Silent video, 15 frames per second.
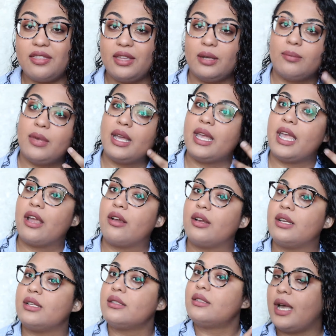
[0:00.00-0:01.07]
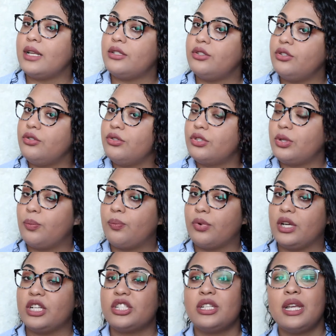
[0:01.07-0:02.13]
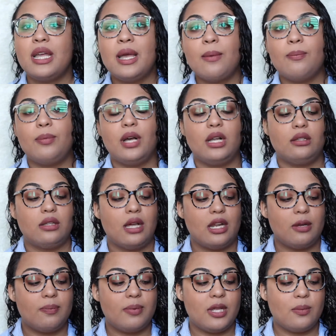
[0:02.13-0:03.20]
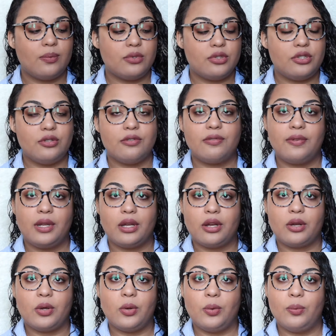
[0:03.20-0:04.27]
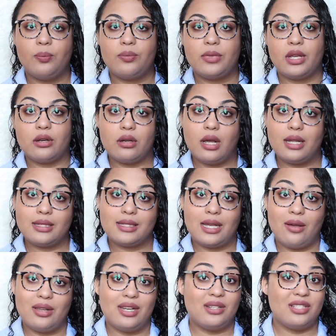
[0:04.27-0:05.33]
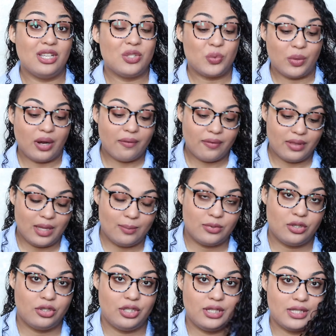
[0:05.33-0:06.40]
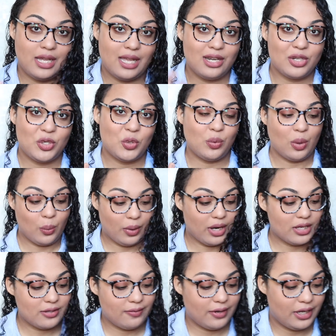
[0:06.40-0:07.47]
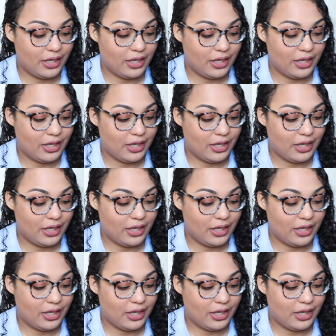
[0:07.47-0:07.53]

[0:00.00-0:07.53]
thin my hair is. I use the brush, but a lot of people do finger comb their knots out and it does work for them. So just kind of do what works for